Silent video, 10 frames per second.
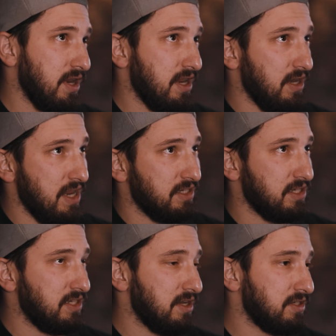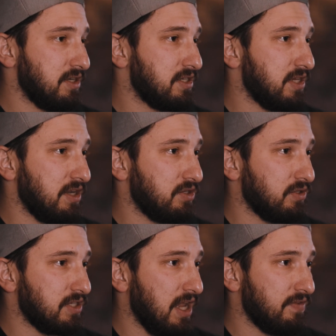is it seen as an essential
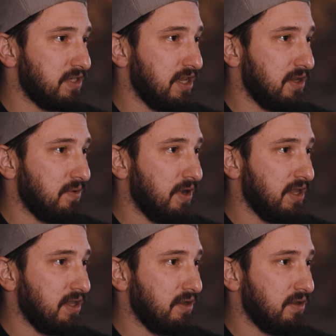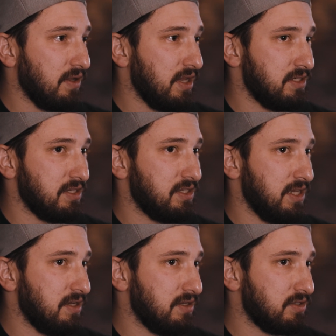to have a takeaway? Is it
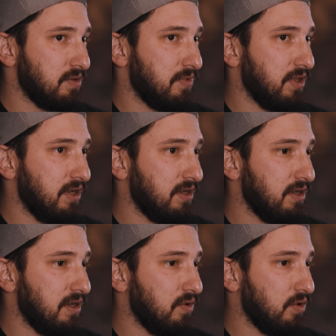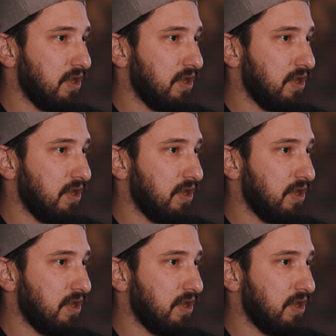seen as something, or